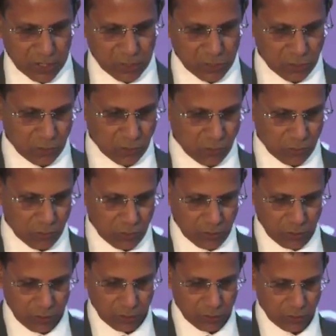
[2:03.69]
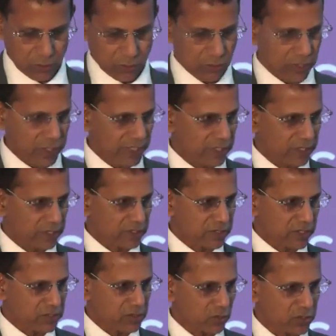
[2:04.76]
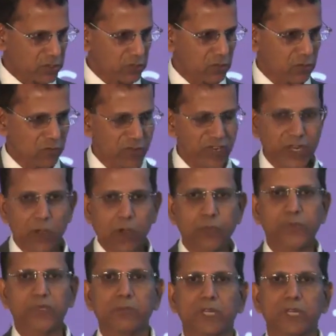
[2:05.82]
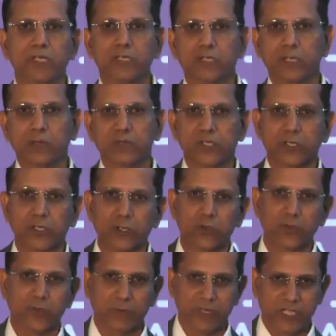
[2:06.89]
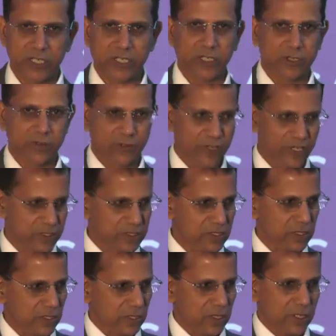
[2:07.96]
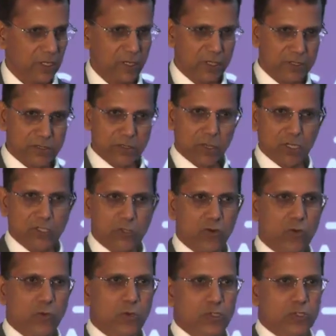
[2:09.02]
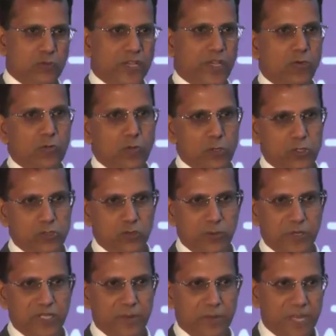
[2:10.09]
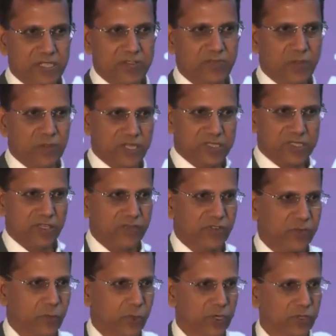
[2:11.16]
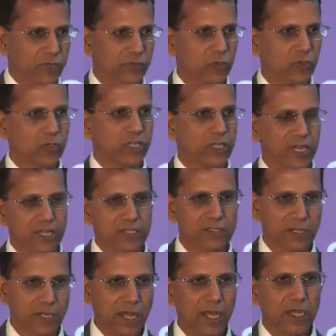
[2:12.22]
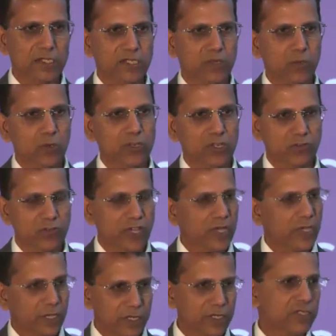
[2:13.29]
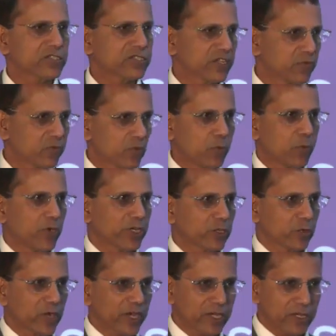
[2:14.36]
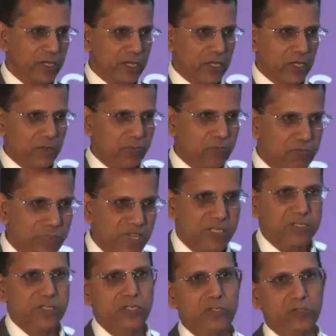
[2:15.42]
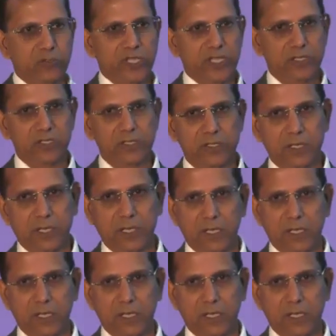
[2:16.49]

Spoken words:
So it's also very optimal in terms of the human-machine interface. It's got the robots, where robots will be the best from the safety point of view. It has a large amount of Industry 4.0 built into this.